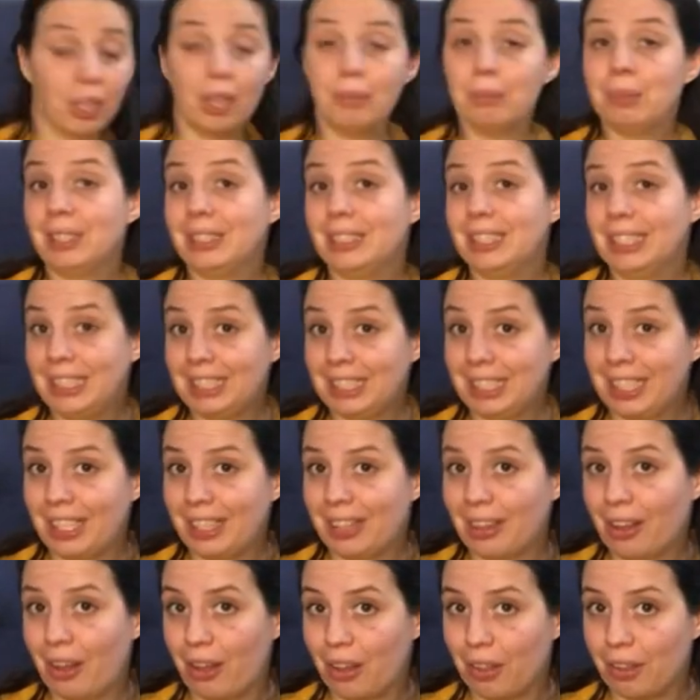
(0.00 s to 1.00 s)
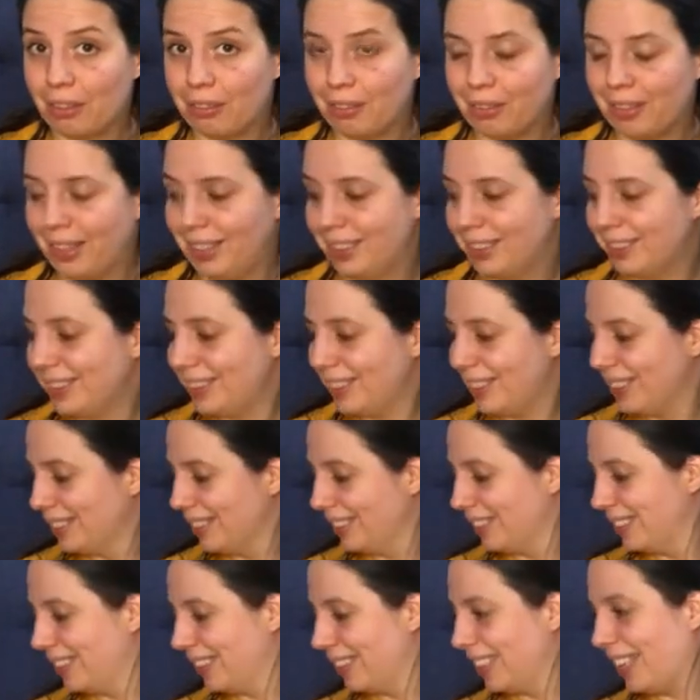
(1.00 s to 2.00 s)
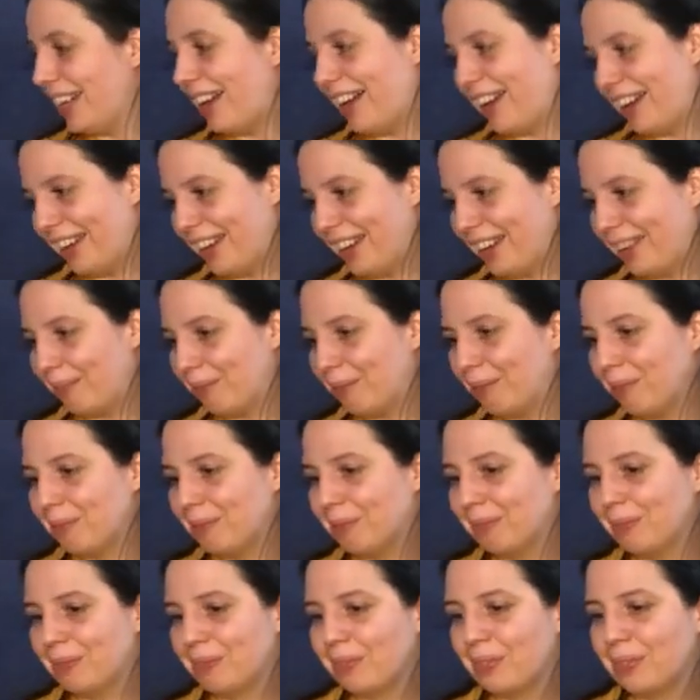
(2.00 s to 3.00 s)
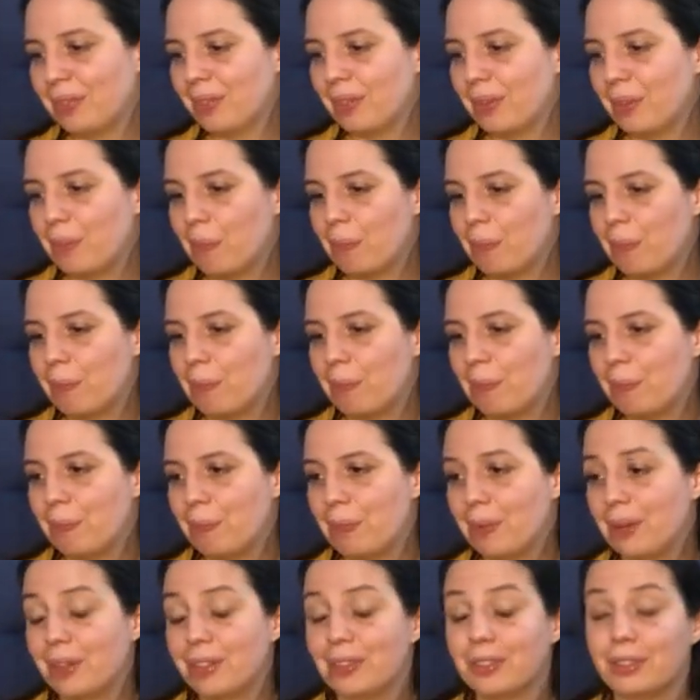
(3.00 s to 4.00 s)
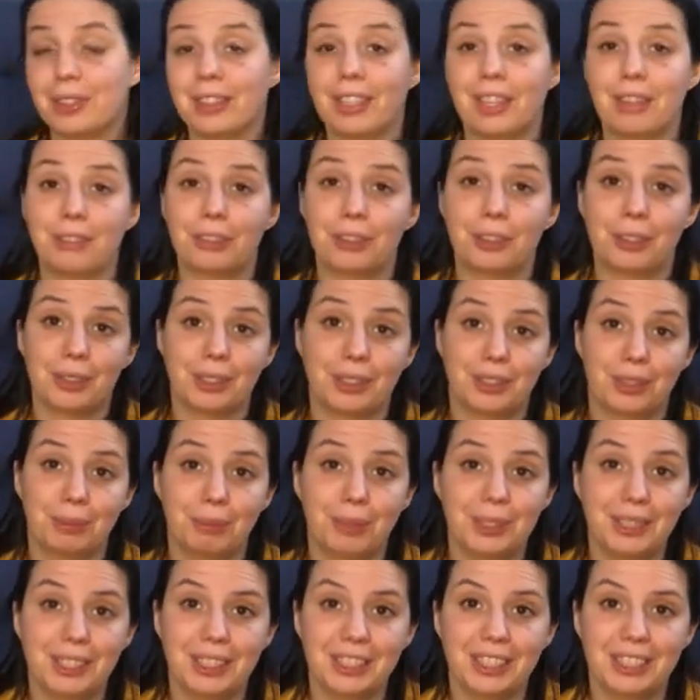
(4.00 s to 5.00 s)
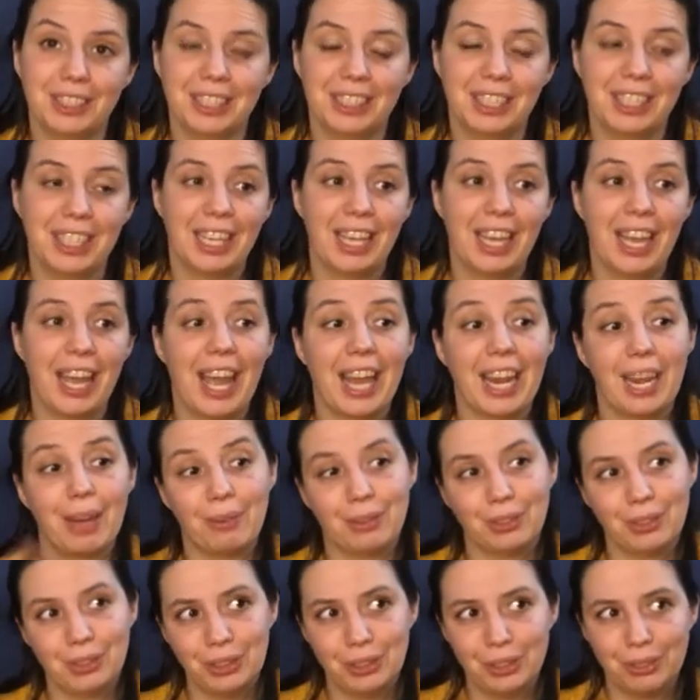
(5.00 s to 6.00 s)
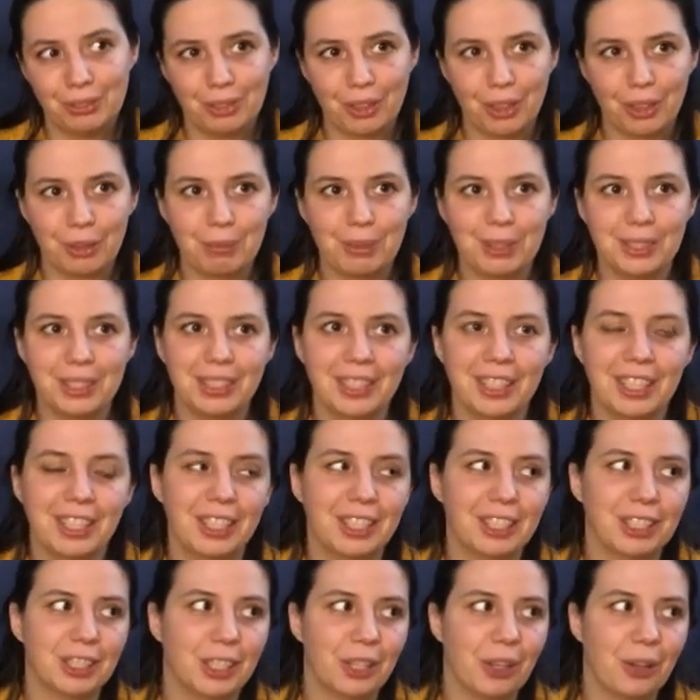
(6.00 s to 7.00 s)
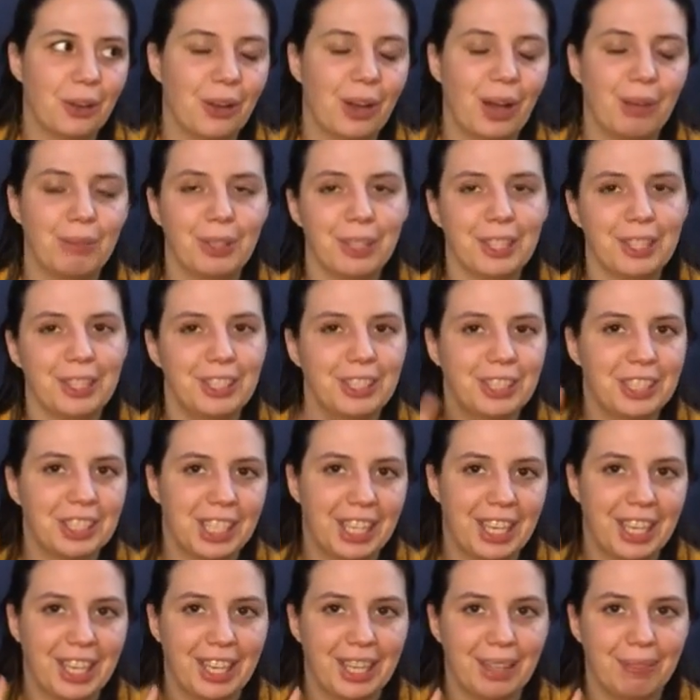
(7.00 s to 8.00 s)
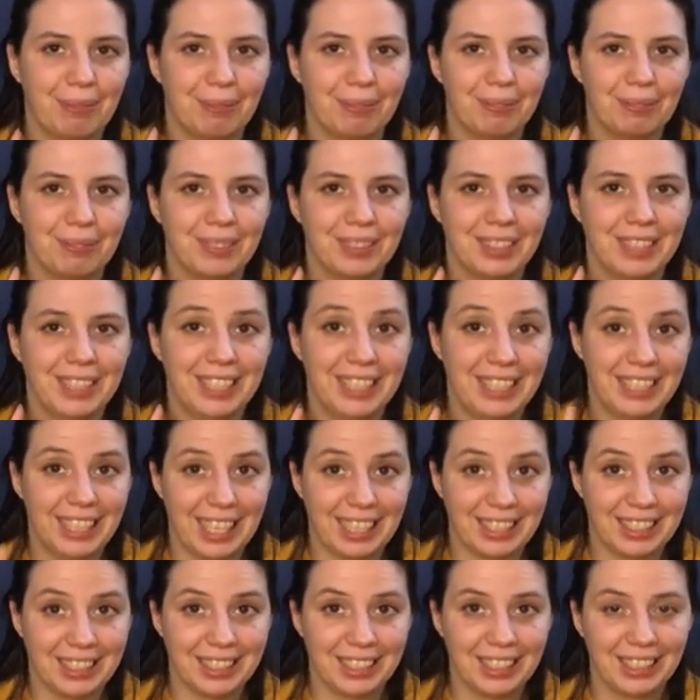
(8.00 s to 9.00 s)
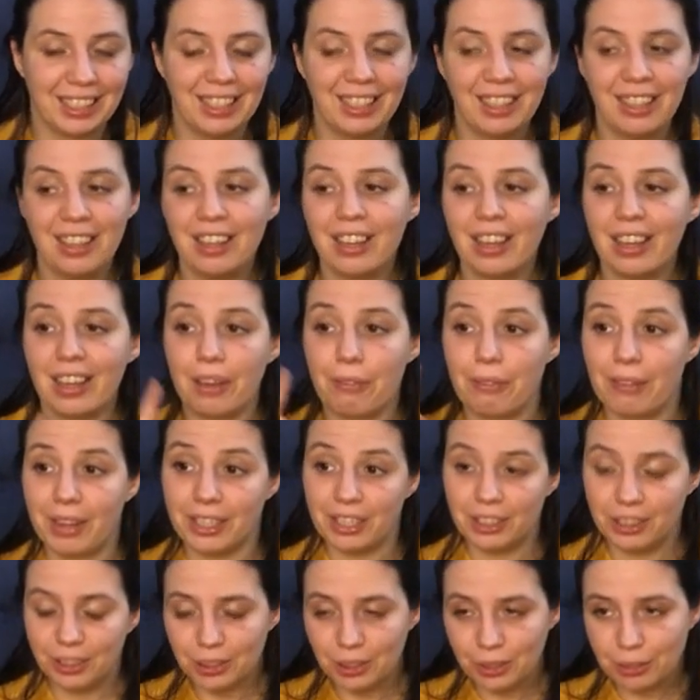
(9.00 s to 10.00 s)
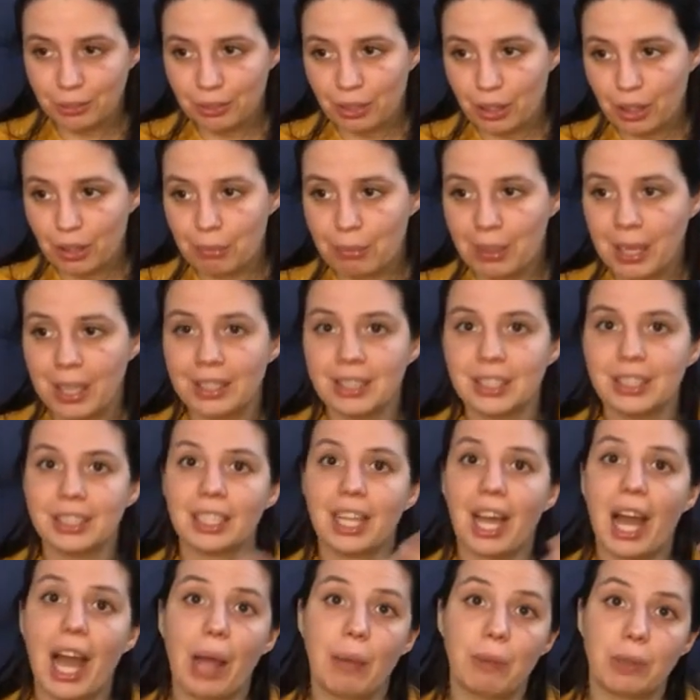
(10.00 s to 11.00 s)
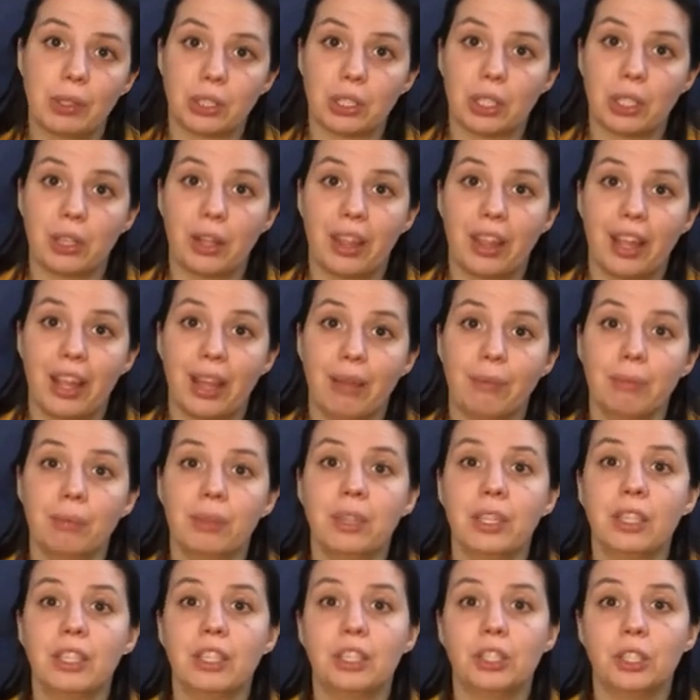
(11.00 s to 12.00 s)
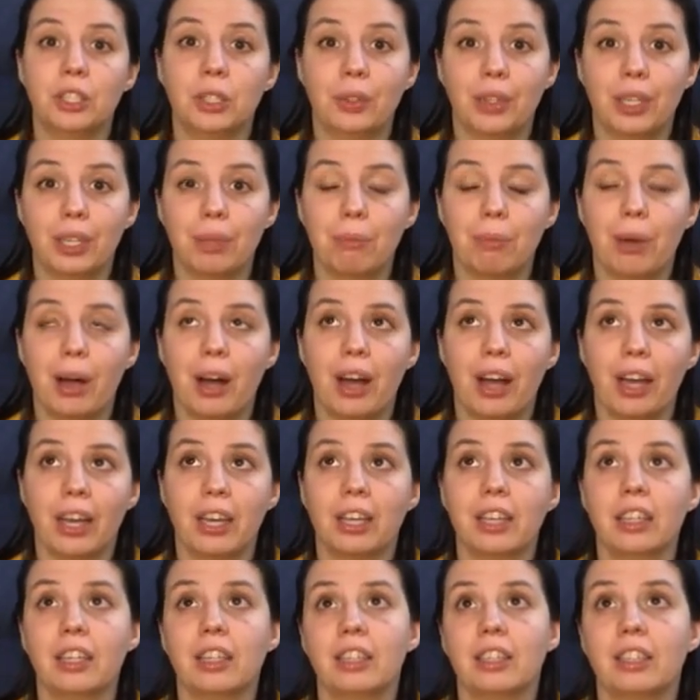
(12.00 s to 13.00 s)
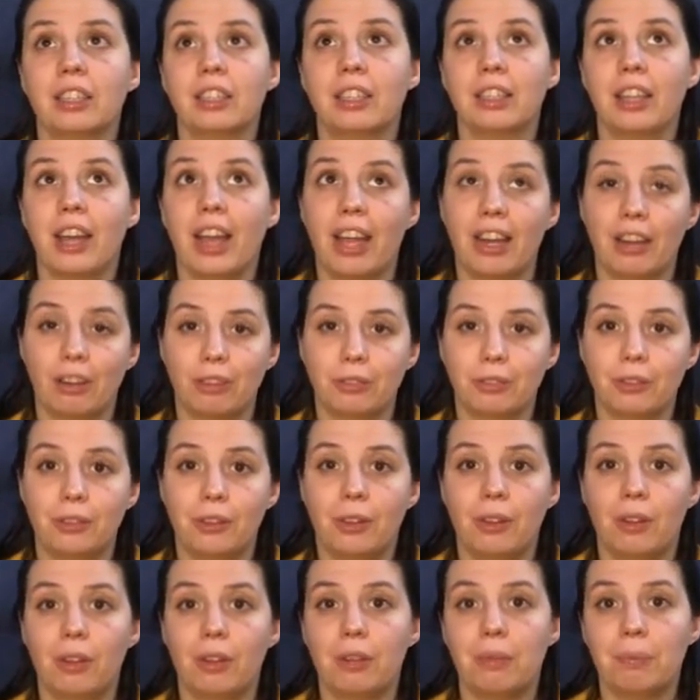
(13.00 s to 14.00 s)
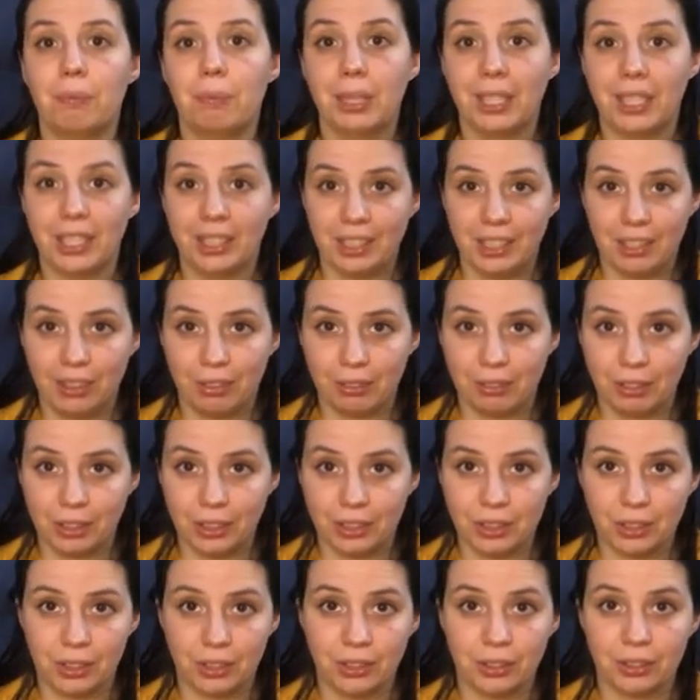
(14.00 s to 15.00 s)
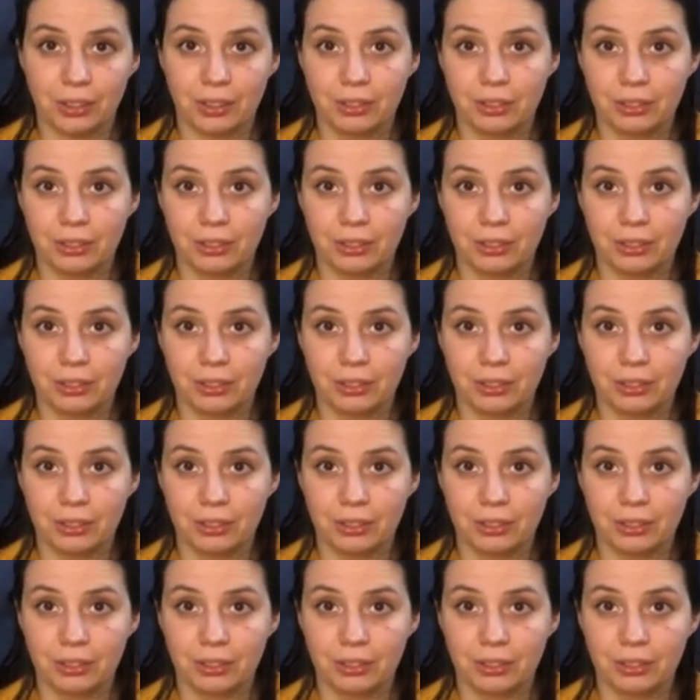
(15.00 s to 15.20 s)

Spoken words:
I'm knitting other things. I am. But they're for Christmas, and I want to do Vlogmas, so I'm not gonna share them yet. If I don't do Vlogmas, I will show them during my end of fall, beginning of winter